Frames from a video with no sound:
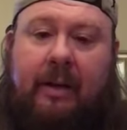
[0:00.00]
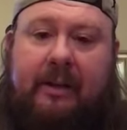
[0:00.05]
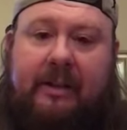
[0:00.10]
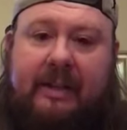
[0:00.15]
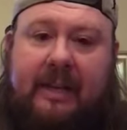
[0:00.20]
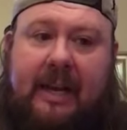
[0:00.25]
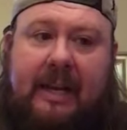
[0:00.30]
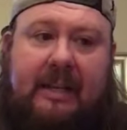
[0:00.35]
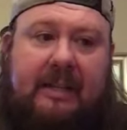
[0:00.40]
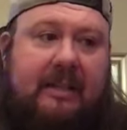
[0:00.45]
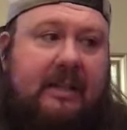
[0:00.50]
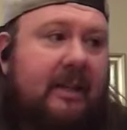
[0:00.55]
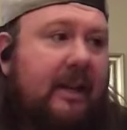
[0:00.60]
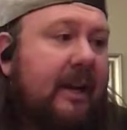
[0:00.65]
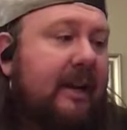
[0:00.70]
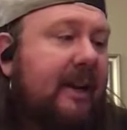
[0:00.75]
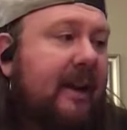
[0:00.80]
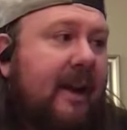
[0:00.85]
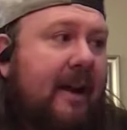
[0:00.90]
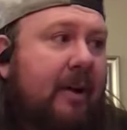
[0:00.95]
dates,
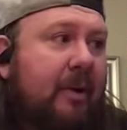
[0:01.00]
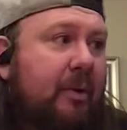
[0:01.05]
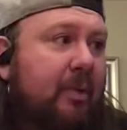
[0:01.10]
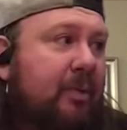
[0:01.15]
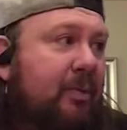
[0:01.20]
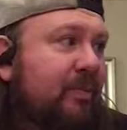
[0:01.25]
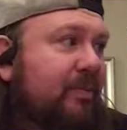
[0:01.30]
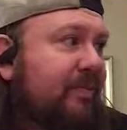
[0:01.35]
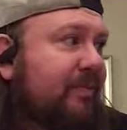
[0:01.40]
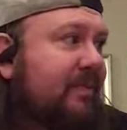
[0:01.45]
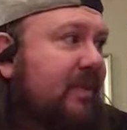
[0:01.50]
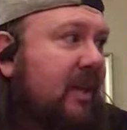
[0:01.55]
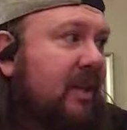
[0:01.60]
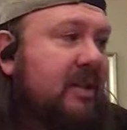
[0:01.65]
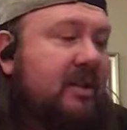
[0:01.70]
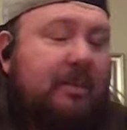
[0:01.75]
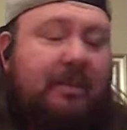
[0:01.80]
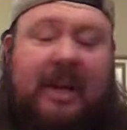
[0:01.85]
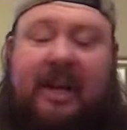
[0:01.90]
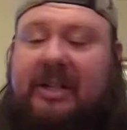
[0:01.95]
and now
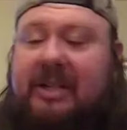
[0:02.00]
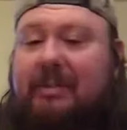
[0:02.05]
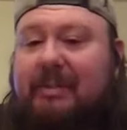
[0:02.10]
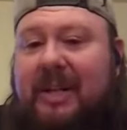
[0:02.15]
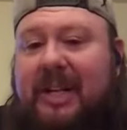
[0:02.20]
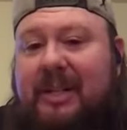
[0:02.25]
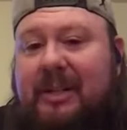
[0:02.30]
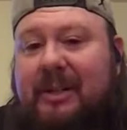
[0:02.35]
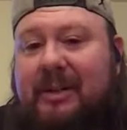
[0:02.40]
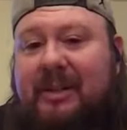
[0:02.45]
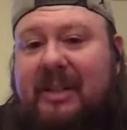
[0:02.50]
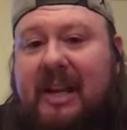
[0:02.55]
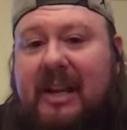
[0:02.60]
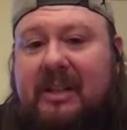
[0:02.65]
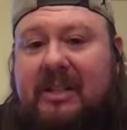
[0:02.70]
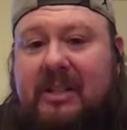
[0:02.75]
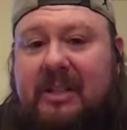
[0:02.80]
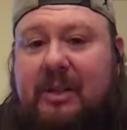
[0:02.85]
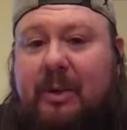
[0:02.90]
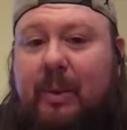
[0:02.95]
it's about to be
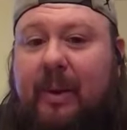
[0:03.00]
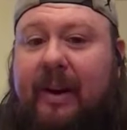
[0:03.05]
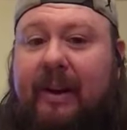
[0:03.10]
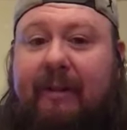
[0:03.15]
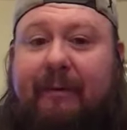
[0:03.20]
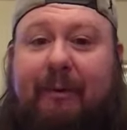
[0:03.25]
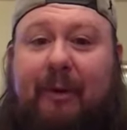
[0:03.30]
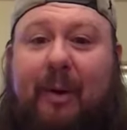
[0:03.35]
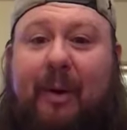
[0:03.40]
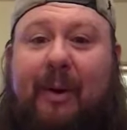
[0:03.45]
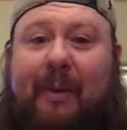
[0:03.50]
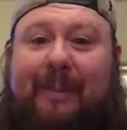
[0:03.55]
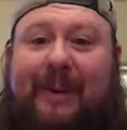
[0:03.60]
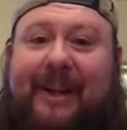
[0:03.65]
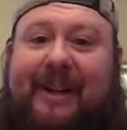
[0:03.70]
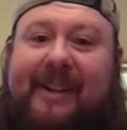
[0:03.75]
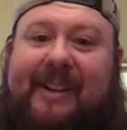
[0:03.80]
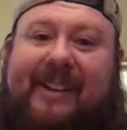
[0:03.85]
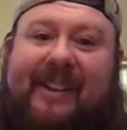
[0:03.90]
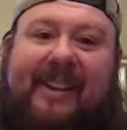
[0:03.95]
2024.
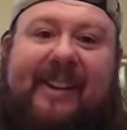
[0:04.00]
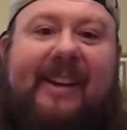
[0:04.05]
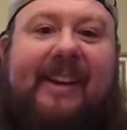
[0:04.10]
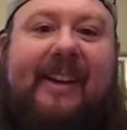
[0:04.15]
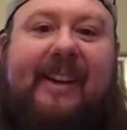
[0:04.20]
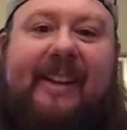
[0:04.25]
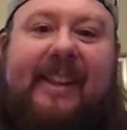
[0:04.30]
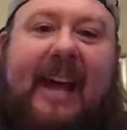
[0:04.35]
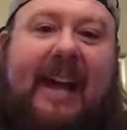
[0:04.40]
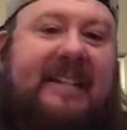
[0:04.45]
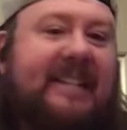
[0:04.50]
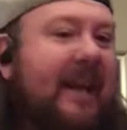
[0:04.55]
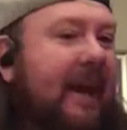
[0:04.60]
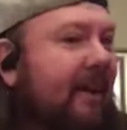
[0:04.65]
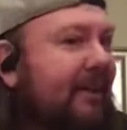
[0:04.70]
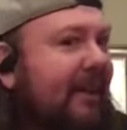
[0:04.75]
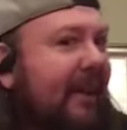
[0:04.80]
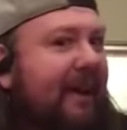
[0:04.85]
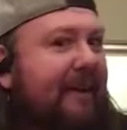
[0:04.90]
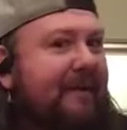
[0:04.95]
But that's
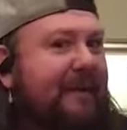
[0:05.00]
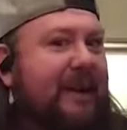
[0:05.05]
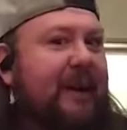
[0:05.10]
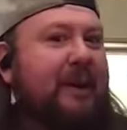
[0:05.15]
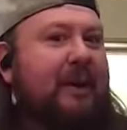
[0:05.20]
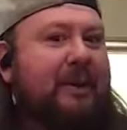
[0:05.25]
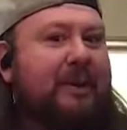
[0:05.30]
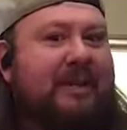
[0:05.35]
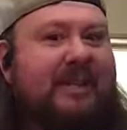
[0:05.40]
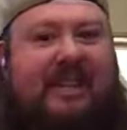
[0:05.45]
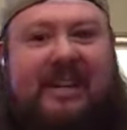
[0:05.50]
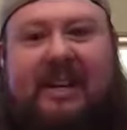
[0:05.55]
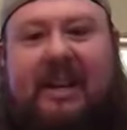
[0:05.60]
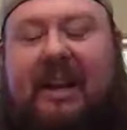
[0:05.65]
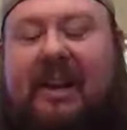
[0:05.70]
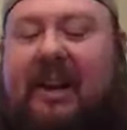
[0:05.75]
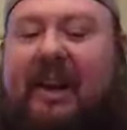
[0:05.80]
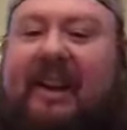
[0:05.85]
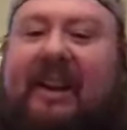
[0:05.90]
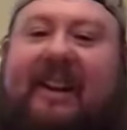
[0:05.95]
how life goes.
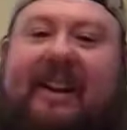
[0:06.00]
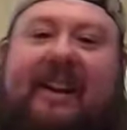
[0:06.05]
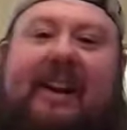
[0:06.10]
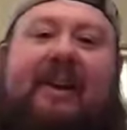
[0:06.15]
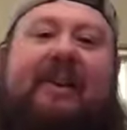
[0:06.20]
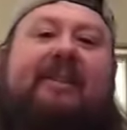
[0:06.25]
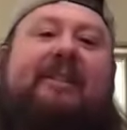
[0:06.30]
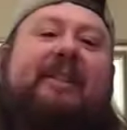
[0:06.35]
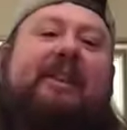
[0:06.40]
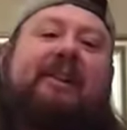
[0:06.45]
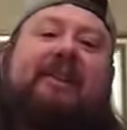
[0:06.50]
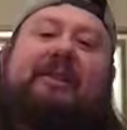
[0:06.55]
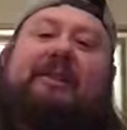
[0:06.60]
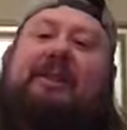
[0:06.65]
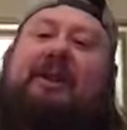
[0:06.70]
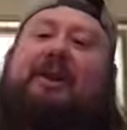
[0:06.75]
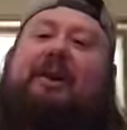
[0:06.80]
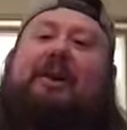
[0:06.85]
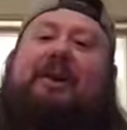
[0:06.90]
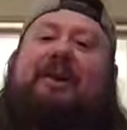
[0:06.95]
The
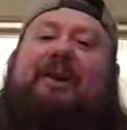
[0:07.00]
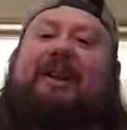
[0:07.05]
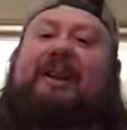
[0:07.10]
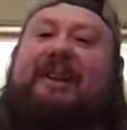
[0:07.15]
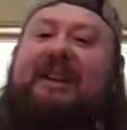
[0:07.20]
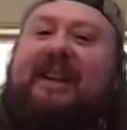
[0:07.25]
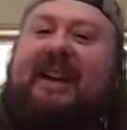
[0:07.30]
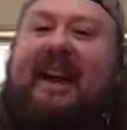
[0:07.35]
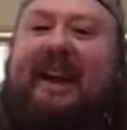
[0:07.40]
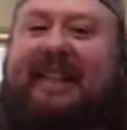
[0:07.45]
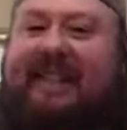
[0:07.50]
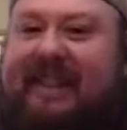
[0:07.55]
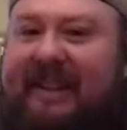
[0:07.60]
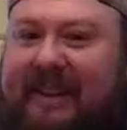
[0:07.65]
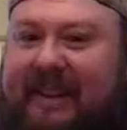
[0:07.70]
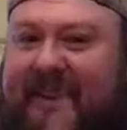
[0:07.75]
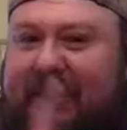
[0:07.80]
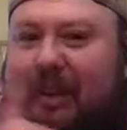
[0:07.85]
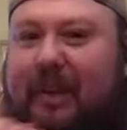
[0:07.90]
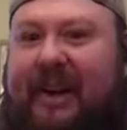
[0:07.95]
older you get,
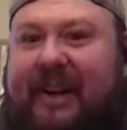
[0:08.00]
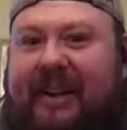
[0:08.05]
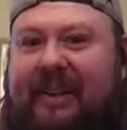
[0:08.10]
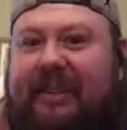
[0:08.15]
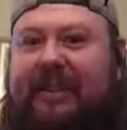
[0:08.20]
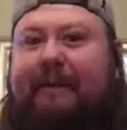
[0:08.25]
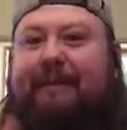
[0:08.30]
the quicker the